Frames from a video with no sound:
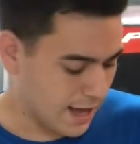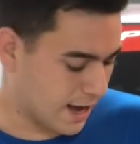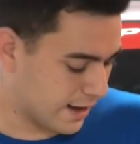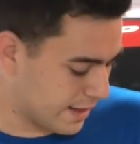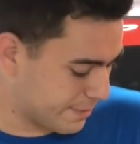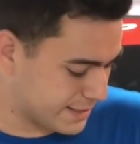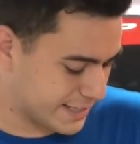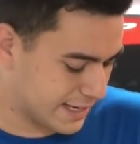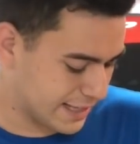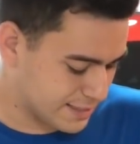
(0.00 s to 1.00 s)
That being
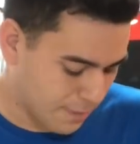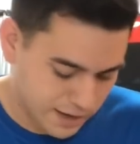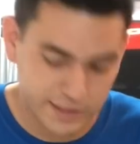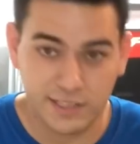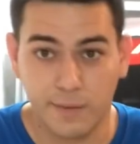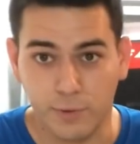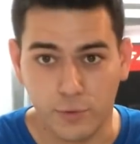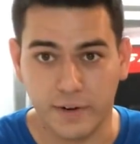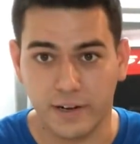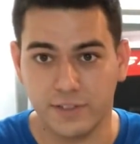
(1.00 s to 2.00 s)
said, let's mock this up real
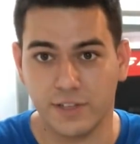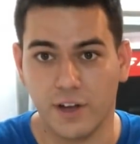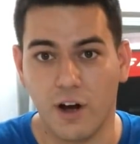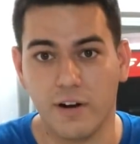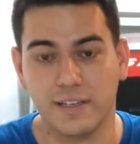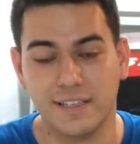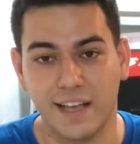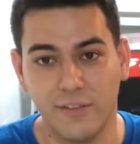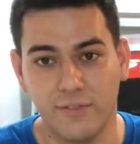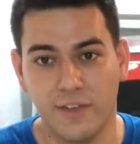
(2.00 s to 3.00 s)
quick onto the car
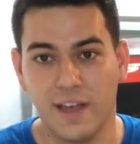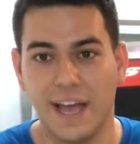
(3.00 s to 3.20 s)
itself